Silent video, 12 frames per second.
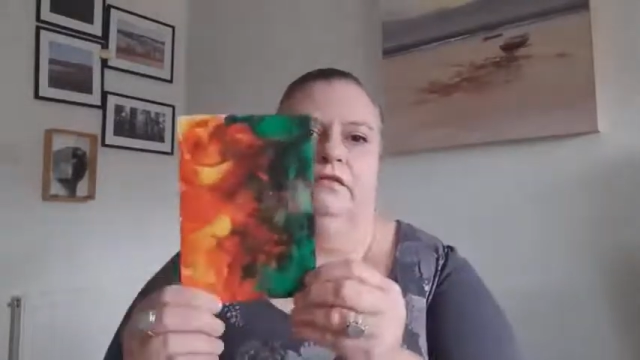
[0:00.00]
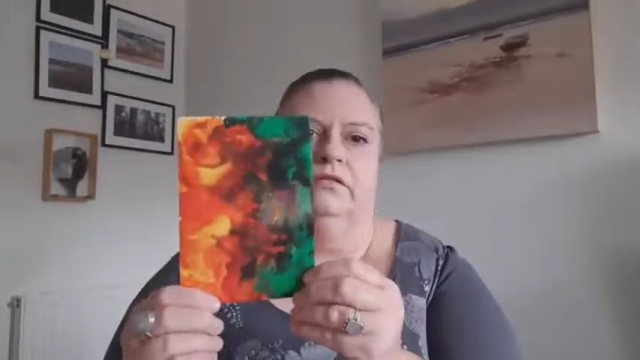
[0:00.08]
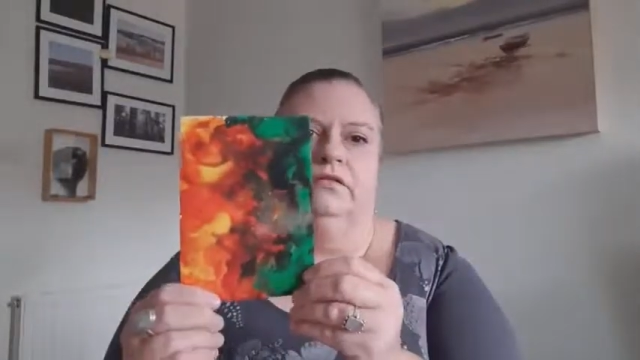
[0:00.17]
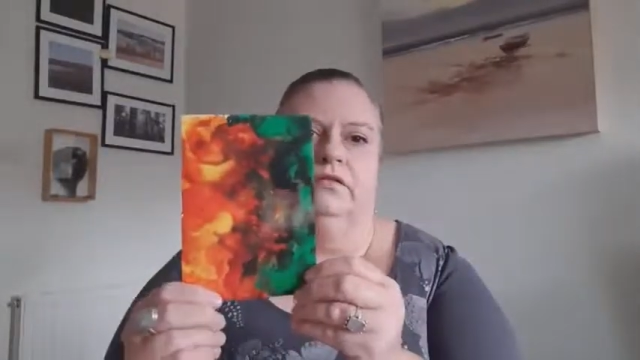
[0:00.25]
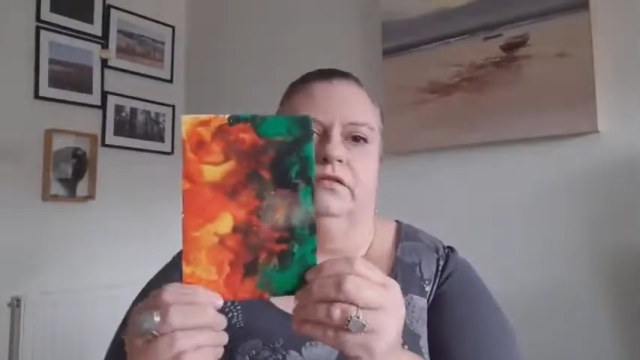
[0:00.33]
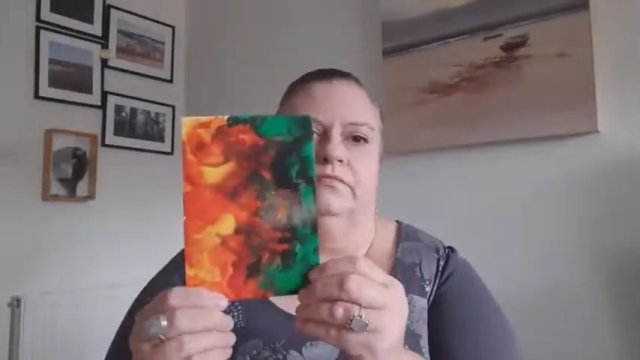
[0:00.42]

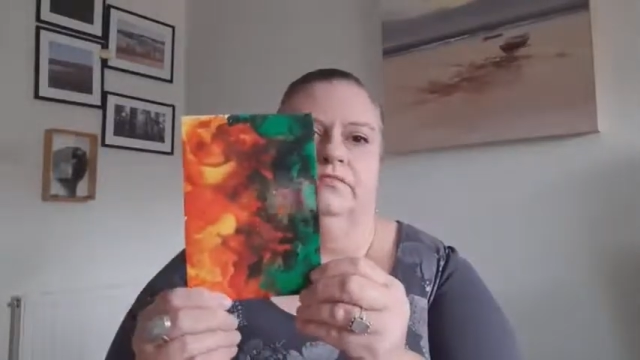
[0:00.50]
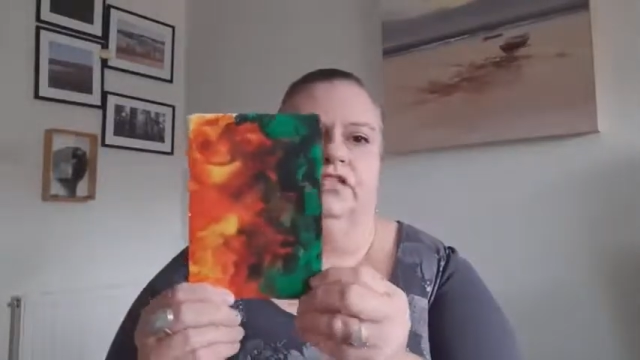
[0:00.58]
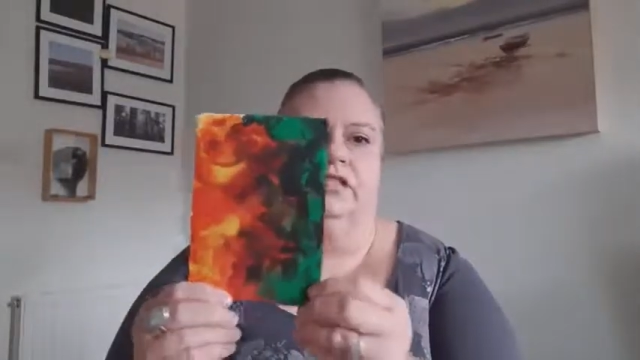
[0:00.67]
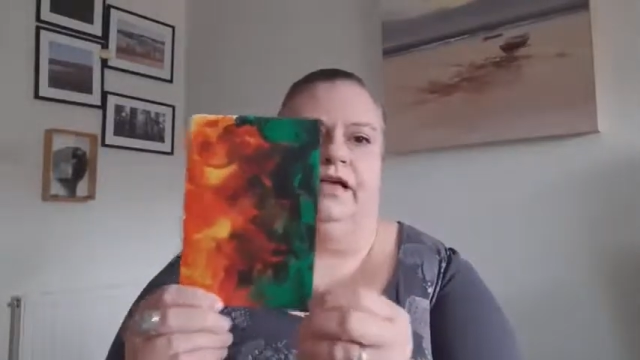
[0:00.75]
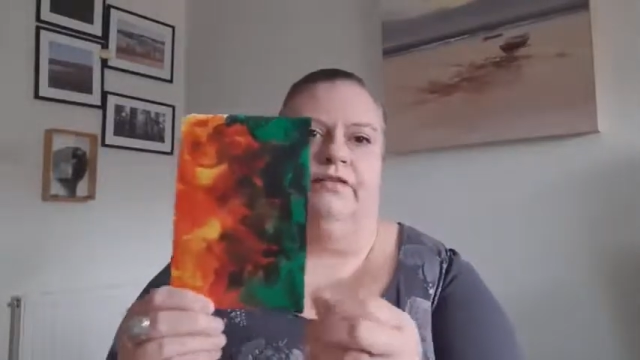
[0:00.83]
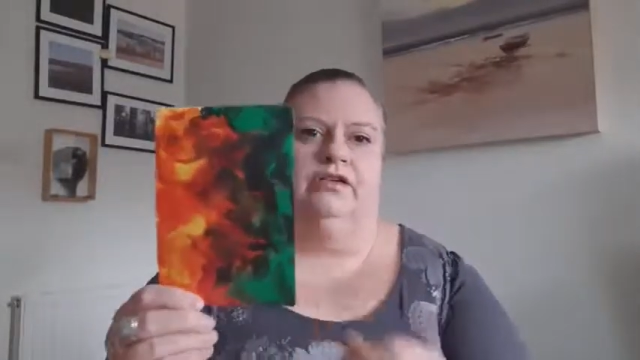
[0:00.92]
So I'm
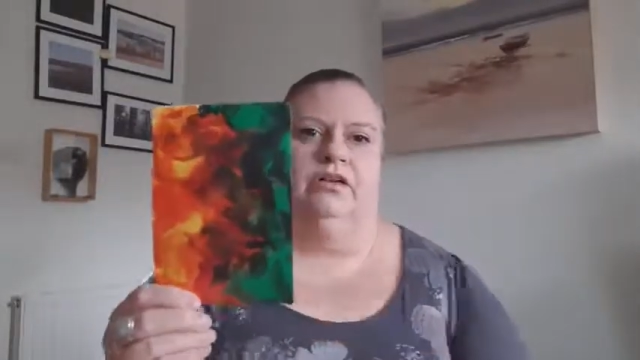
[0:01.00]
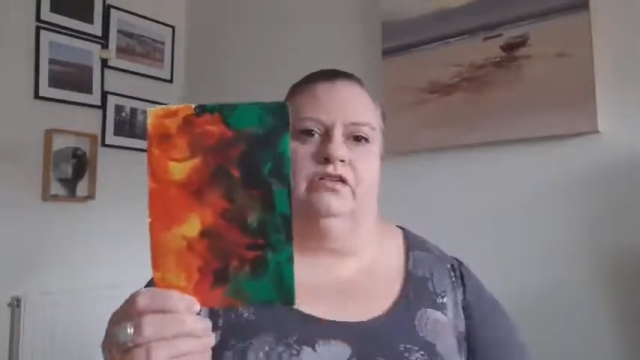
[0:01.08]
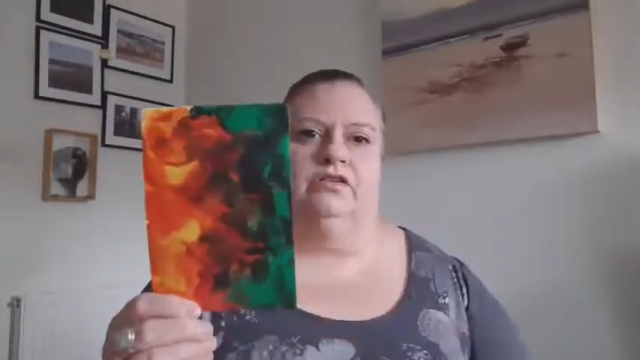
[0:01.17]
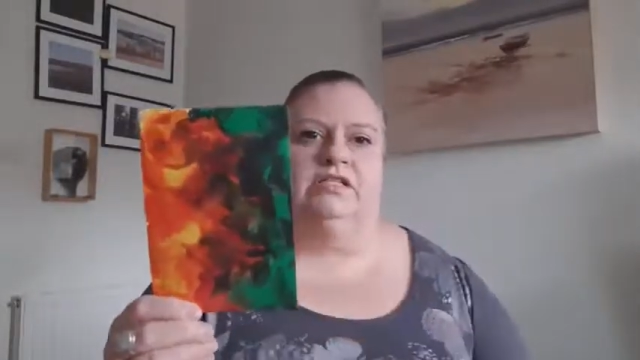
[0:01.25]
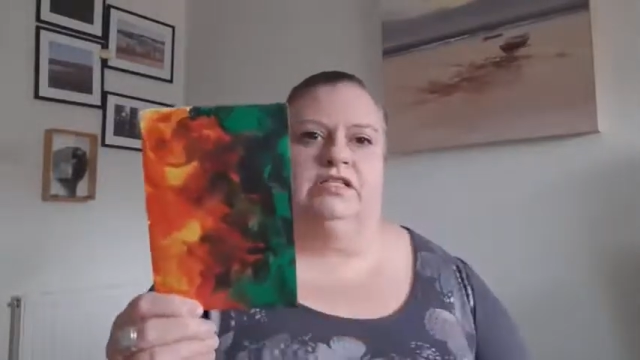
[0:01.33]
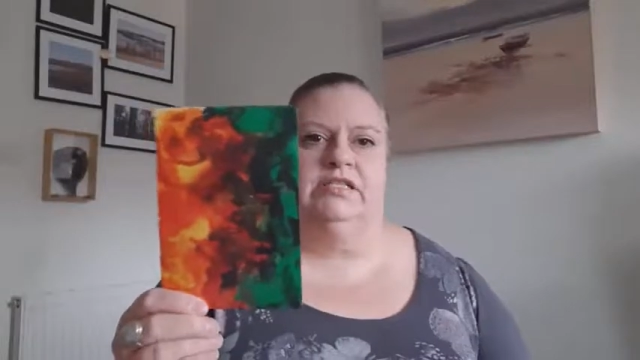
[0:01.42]
just having a
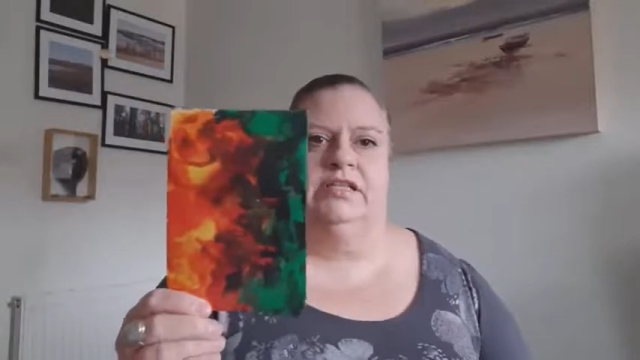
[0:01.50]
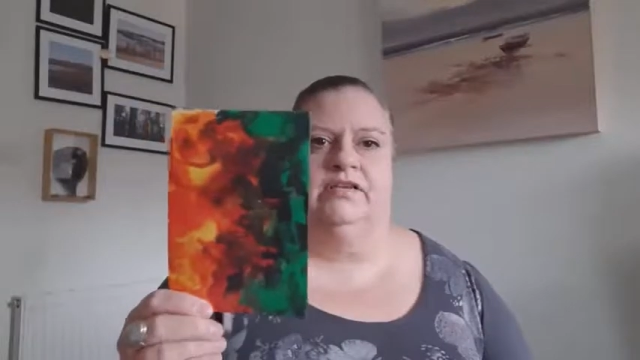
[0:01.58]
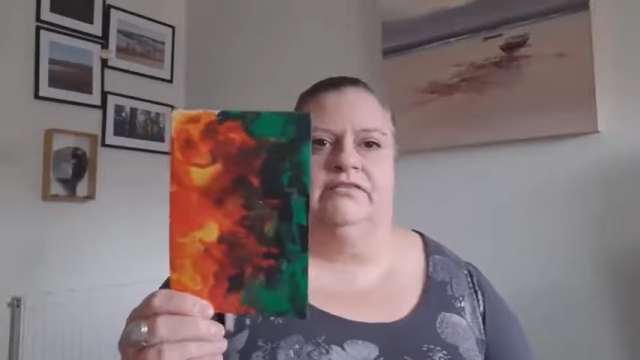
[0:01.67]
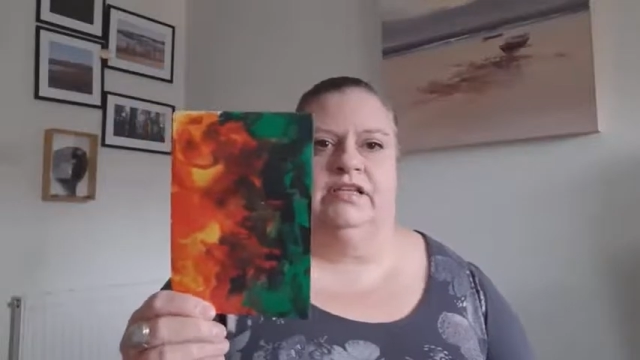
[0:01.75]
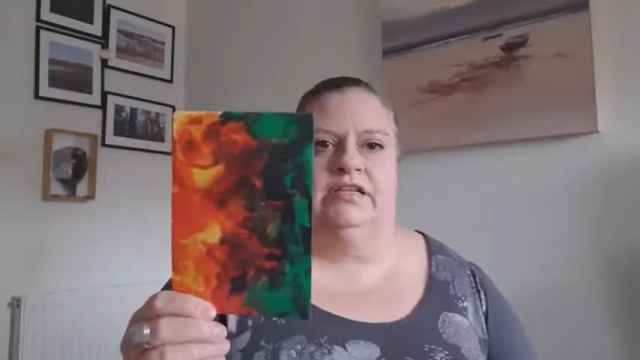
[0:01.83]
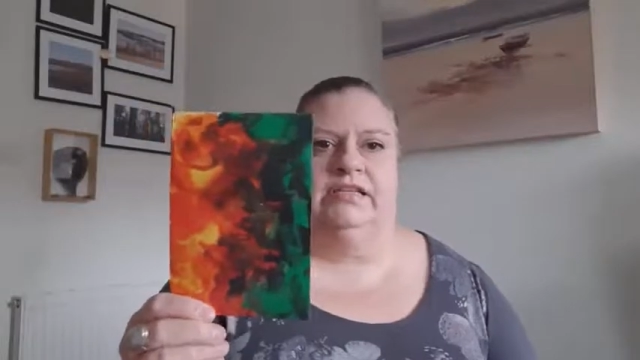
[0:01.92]
look to see
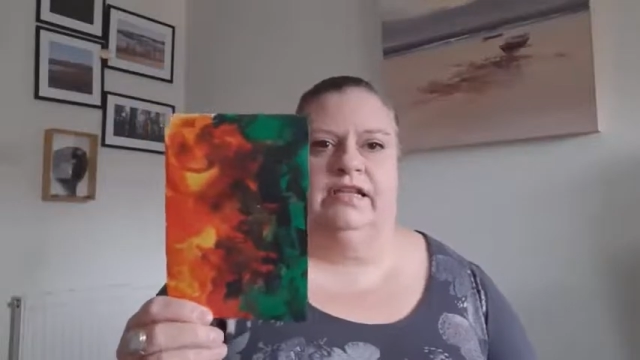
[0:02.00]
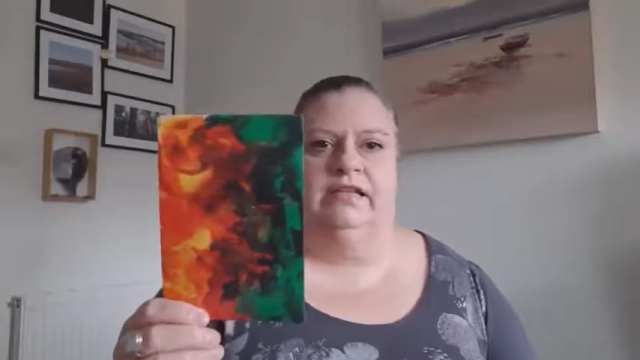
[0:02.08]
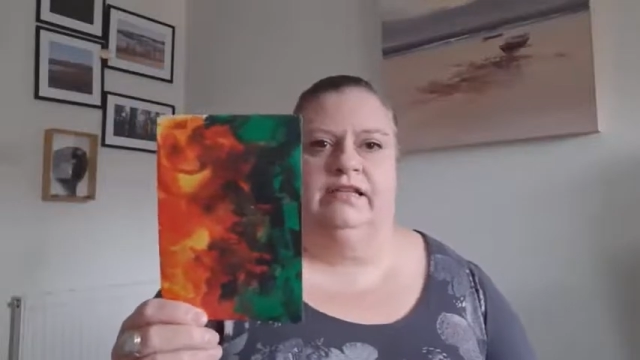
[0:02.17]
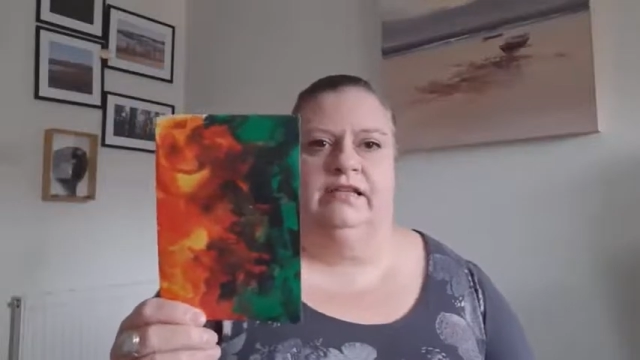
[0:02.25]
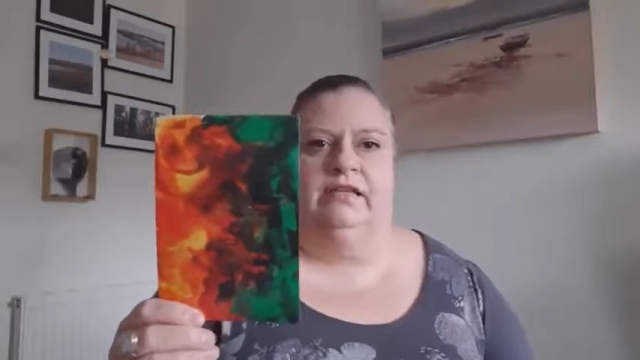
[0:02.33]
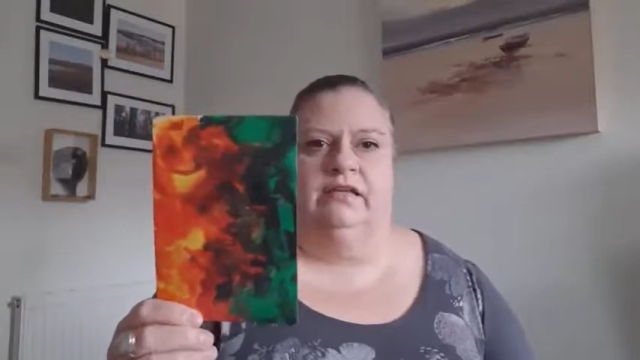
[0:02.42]
if there's
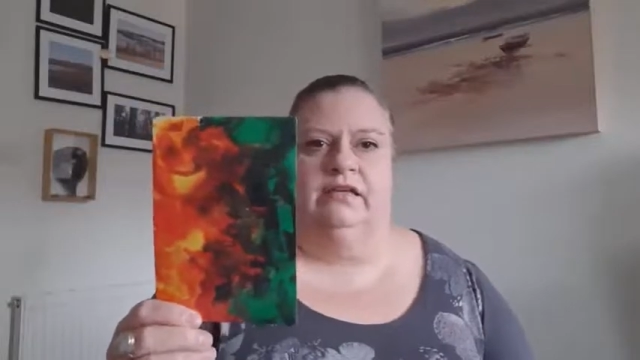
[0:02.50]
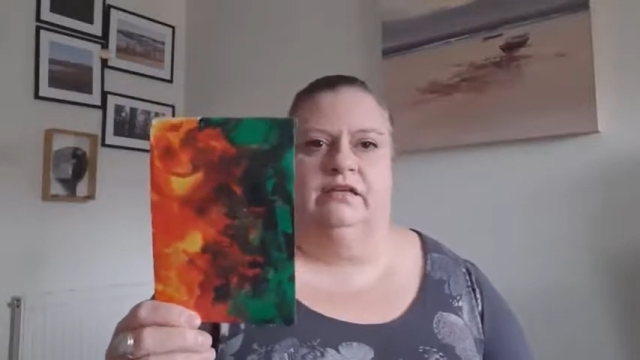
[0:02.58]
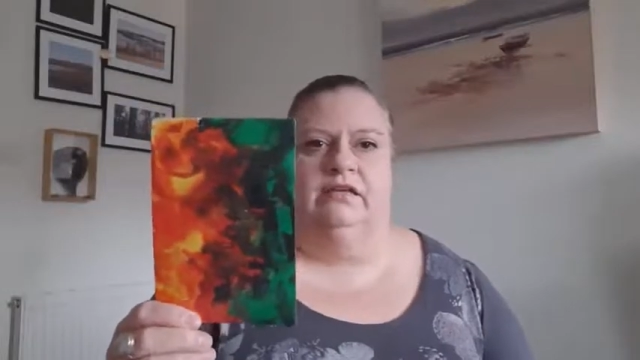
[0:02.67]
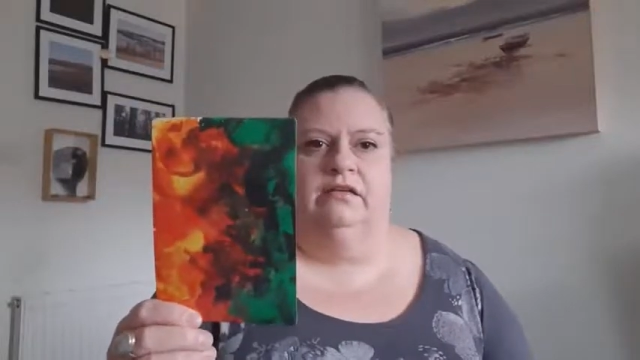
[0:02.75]
anything